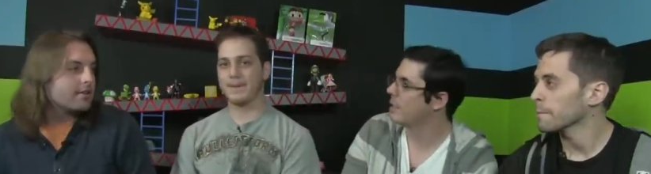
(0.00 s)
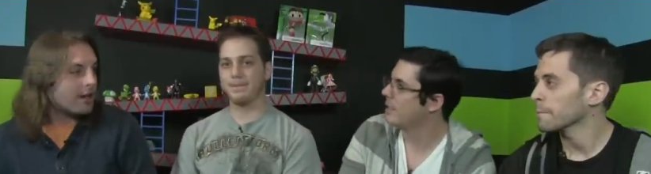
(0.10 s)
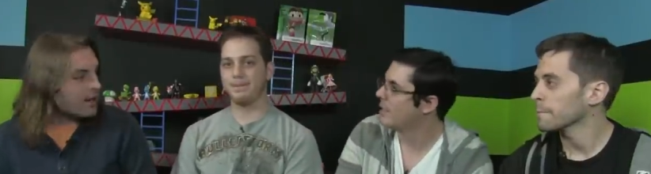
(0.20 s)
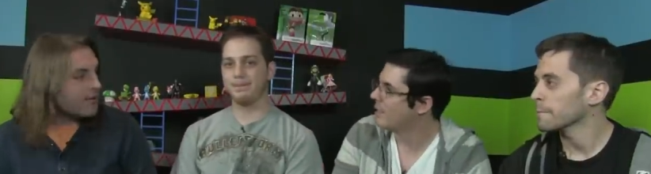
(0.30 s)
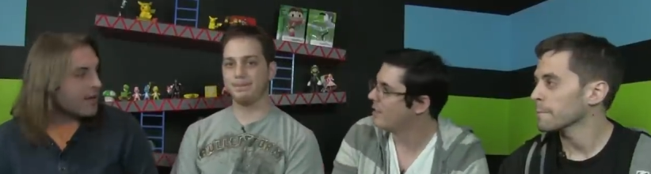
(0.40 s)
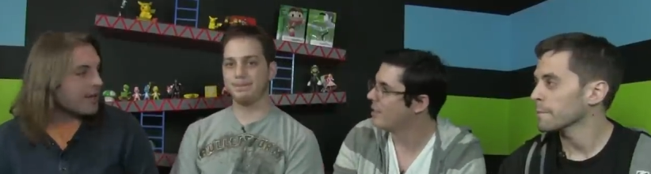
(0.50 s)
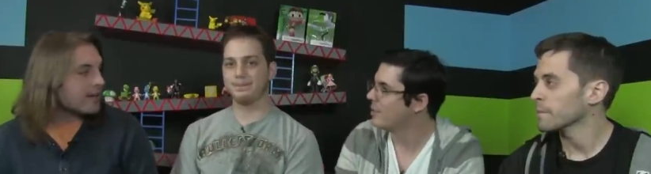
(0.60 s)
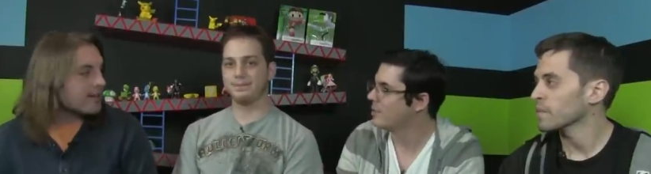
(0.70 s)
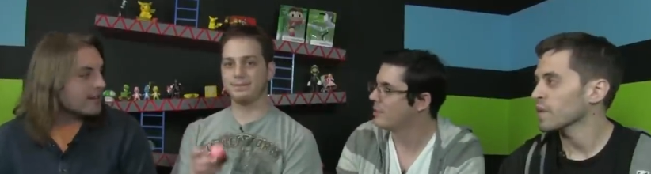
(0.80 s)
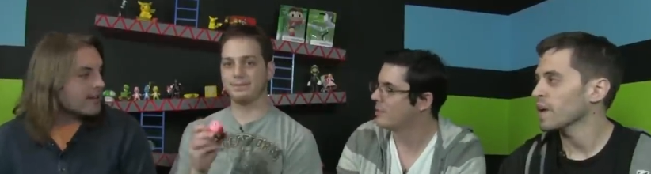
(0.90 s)

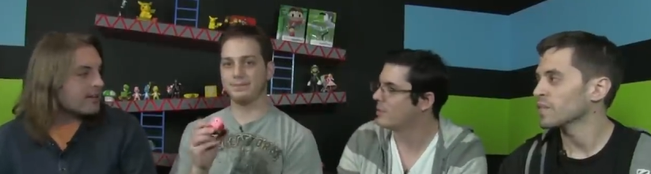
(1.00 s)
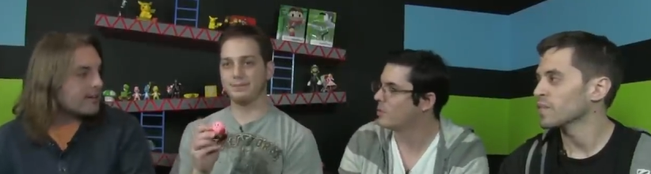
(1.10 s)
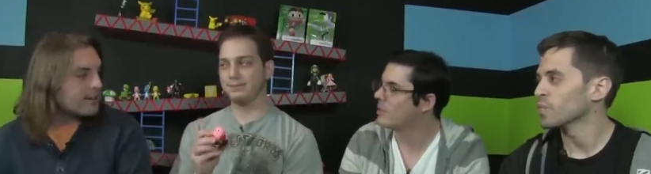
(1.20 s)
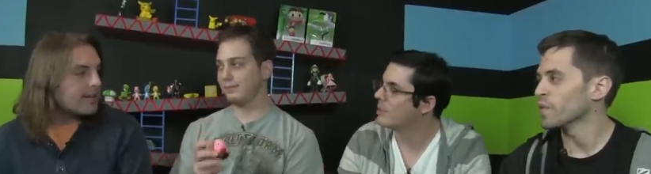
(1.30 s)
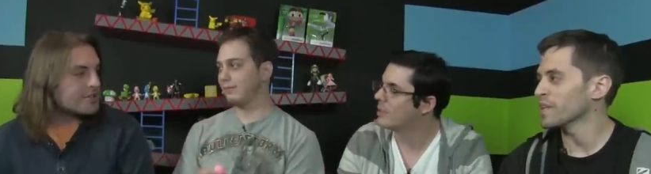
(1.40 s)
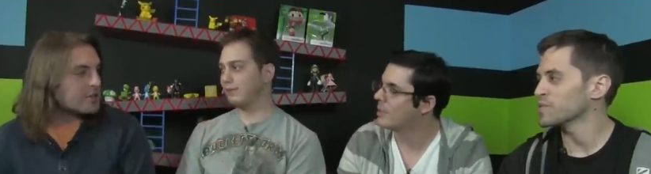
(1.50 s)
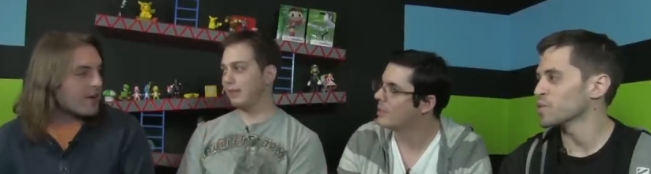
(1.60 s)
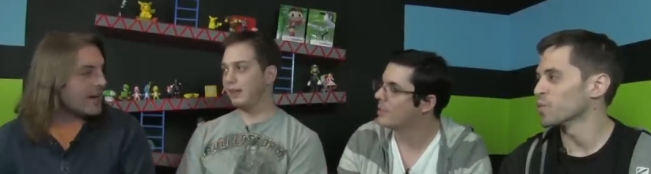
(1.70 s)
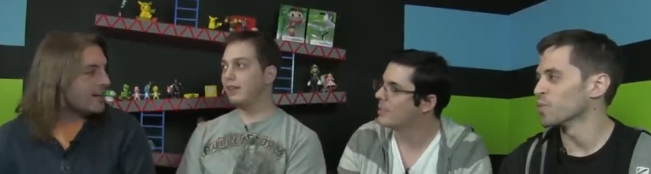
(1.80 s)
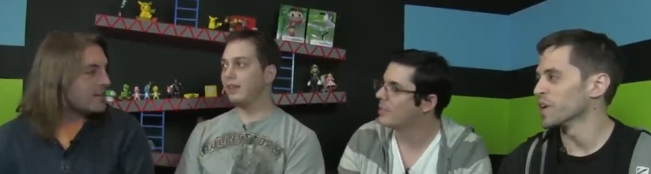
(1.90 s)
Speaker 1: Cockfighting.
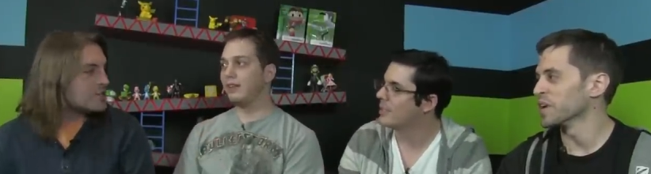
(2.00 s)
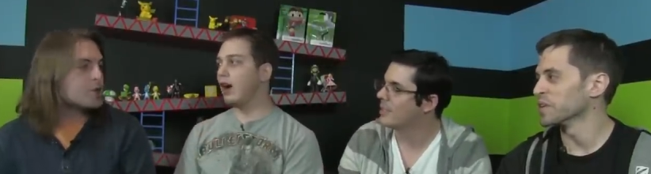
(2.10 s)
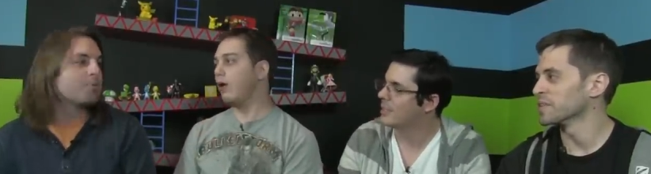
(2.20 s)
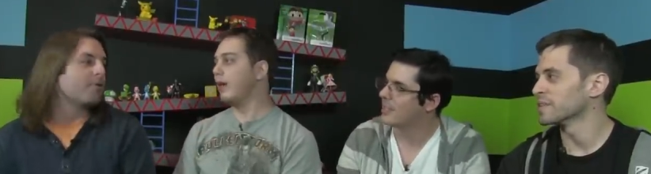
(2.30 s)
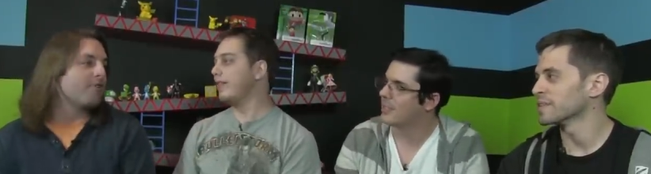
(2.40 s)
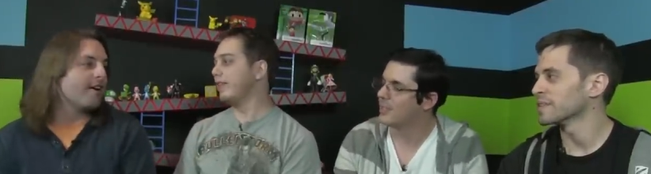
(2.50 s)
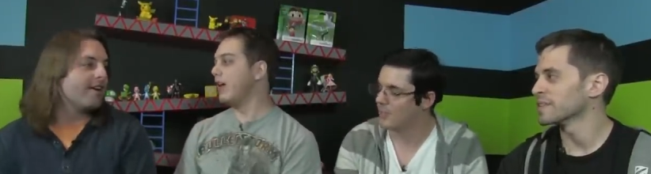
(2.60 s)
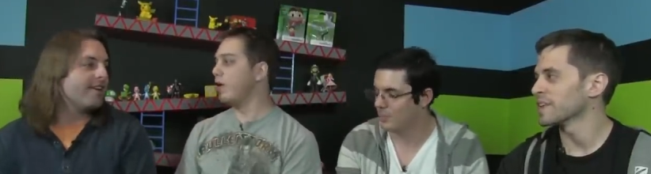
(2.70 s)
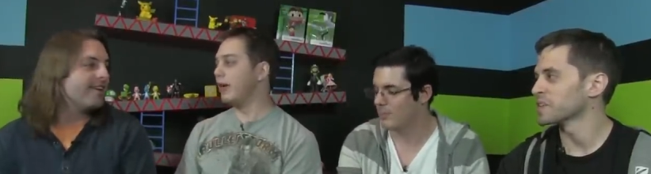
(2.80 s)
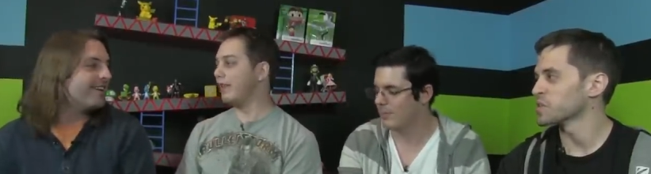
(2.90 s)
That's, That's weird. No one, no
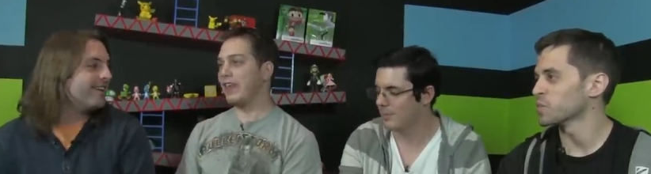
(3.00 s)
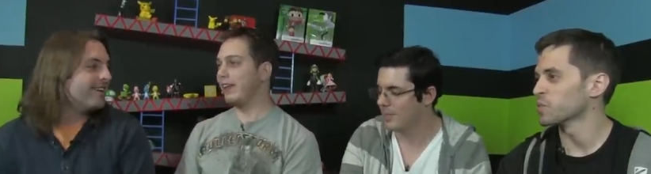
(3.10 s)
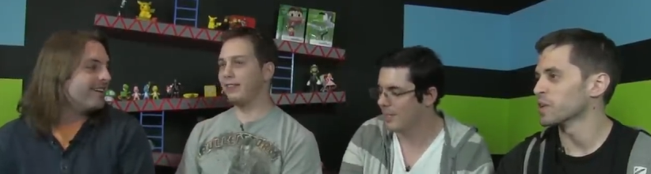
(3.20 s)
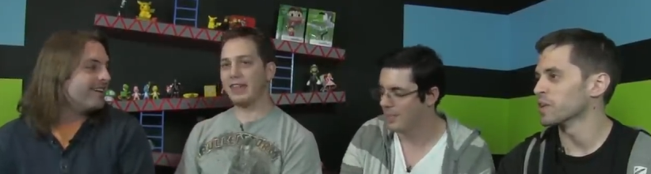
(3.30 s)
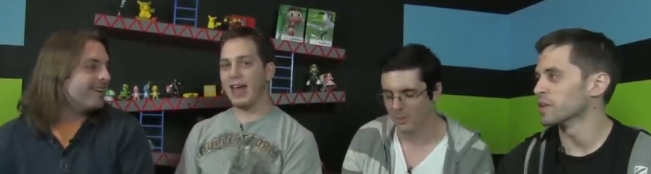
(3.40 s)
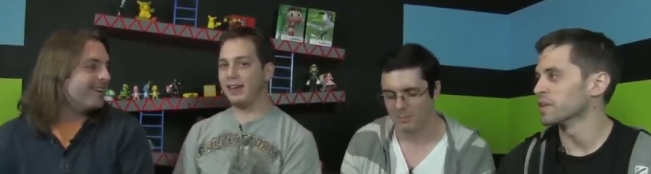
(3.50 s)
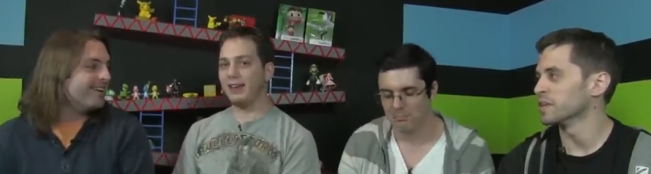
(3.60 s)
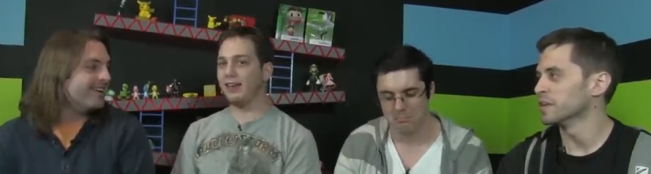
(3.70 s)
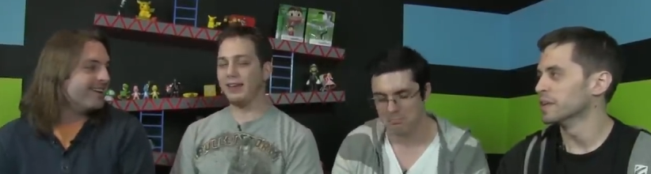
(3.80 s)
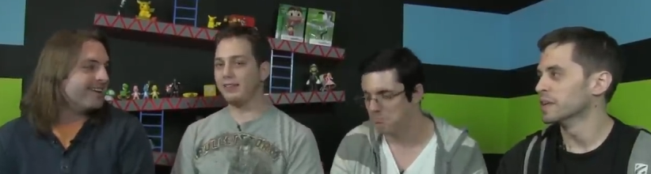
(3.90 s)
That's one thinks weird...
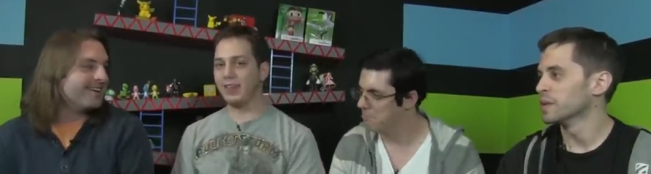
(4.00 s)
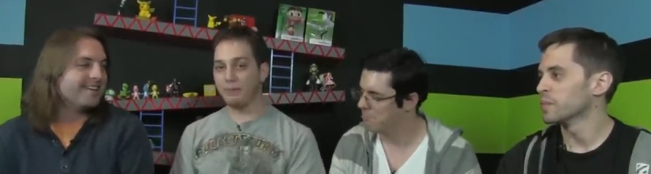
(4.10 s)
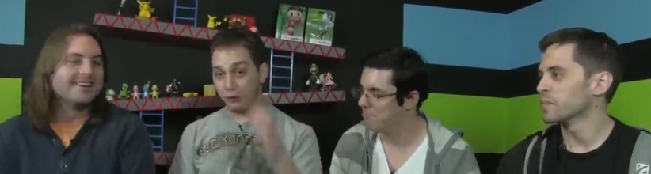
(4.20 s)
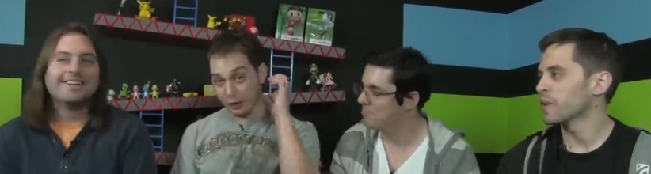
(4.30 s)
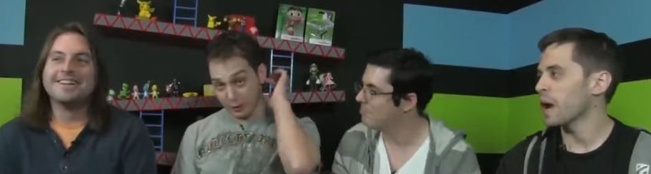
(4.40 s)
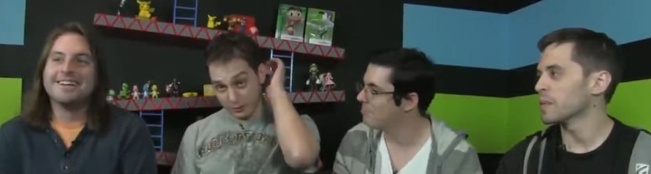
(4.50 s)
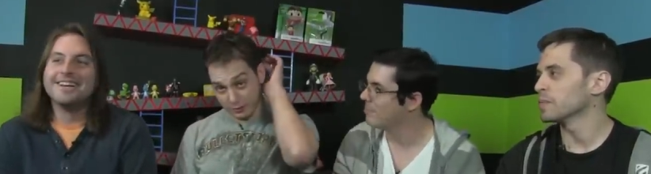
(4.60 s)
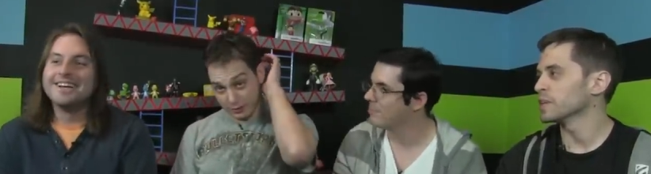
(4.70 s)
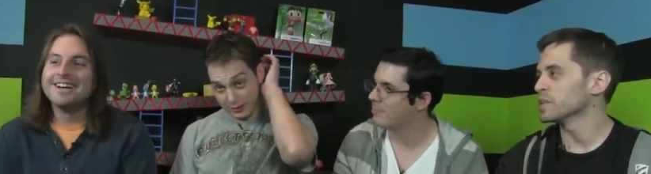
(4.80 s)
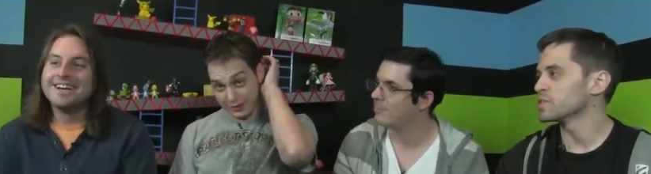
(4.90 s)
that except for you.
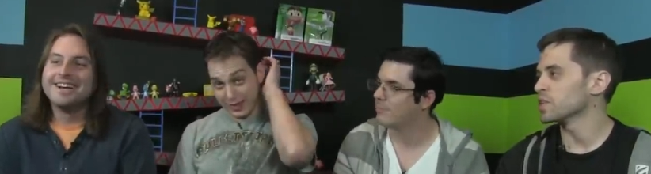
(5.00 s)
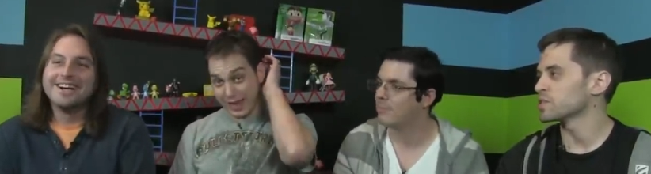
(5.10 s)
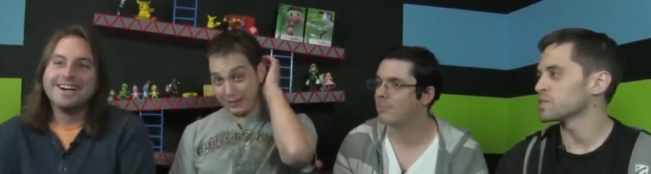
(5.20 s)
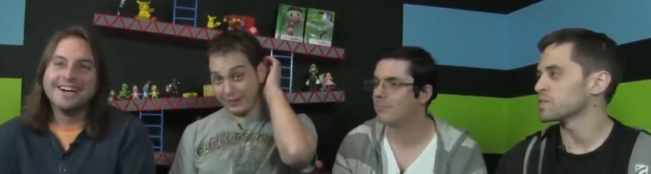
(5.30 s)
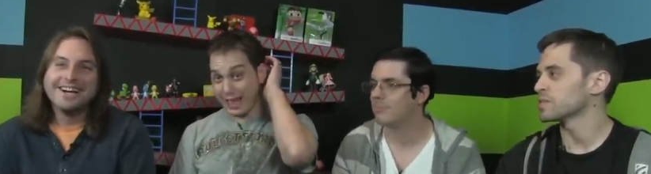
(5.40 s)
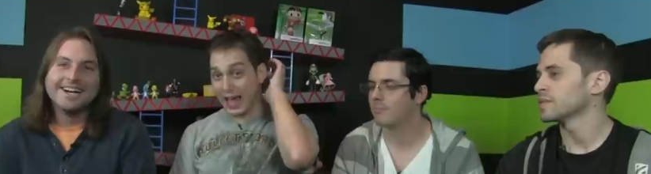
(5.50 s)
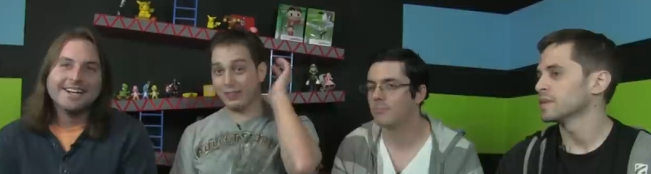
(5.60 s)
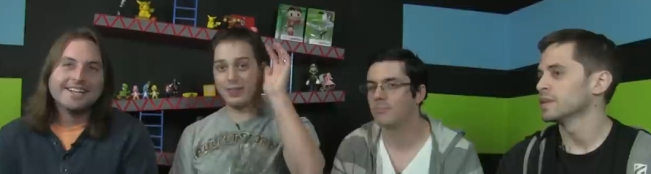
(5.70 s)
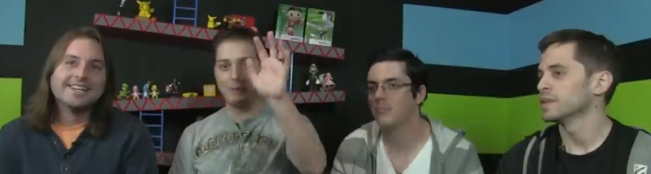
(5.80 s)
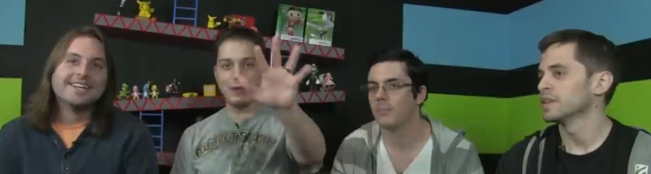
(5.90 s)
Probably just. That is
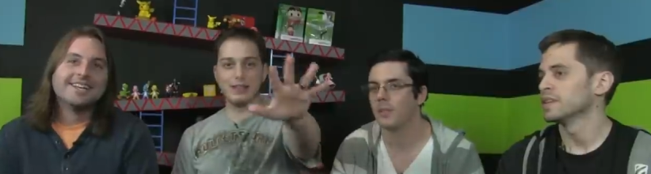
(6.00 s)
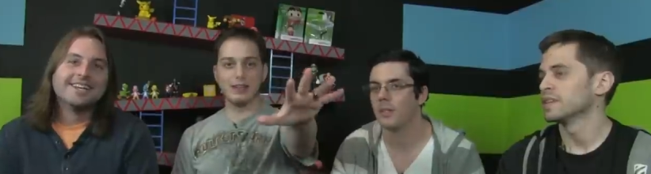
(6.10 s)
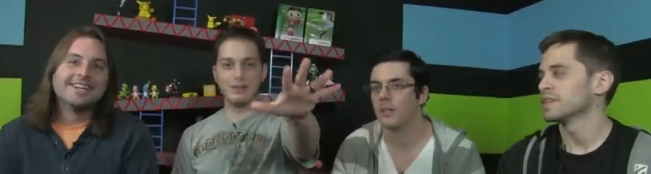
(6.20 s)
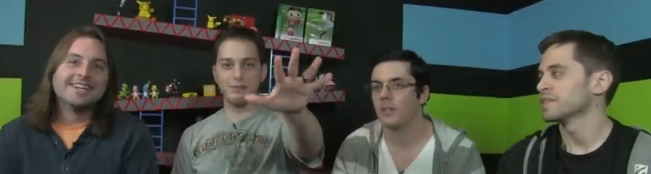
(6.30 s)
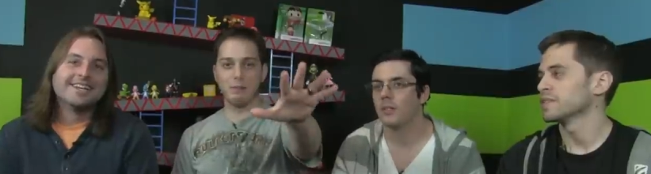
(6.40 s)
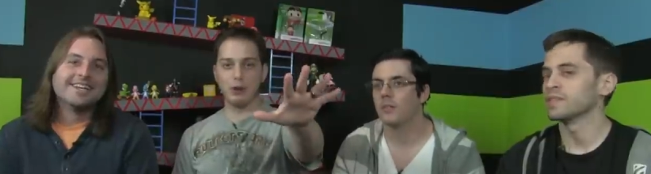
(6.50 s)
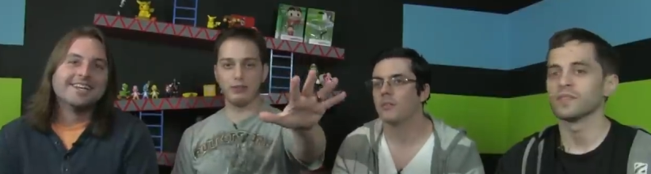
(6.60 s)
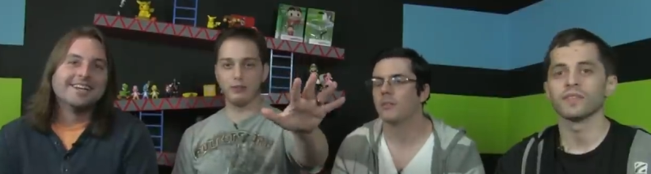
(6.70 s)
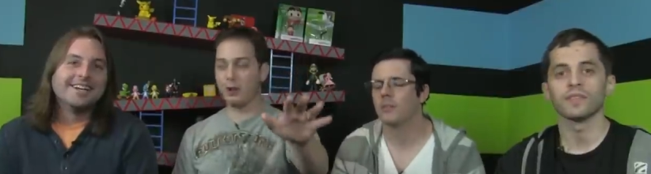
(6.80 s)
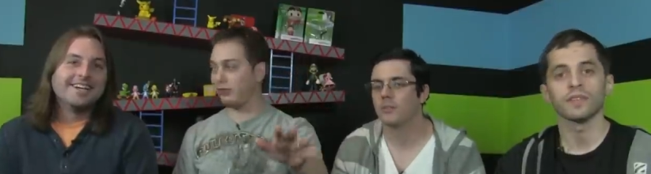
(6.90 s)
not the opinion of
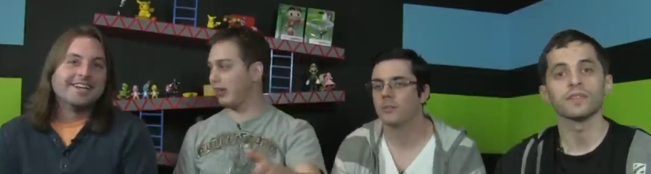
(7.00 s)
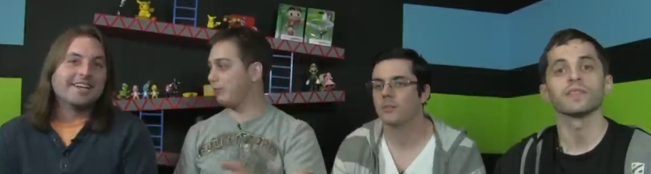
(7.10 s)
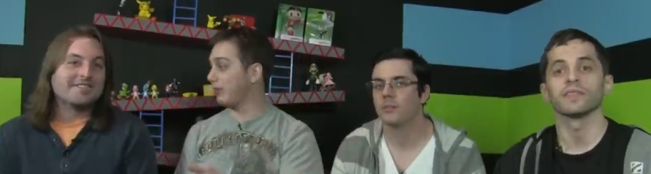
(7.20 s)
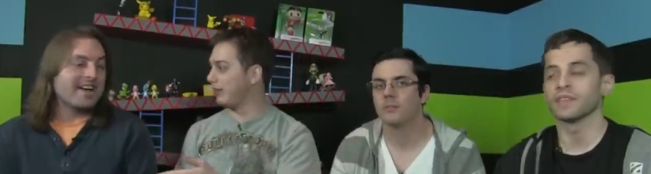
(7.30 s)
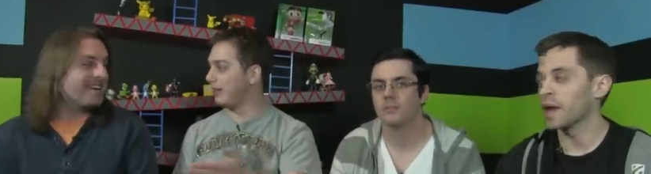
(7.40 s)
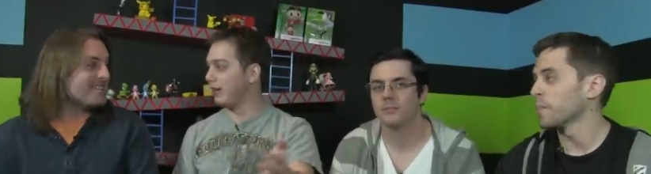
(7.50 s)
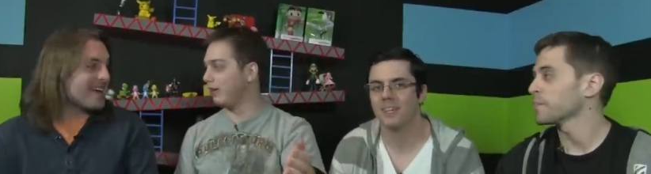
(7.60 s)
most of Smosh games. Continue.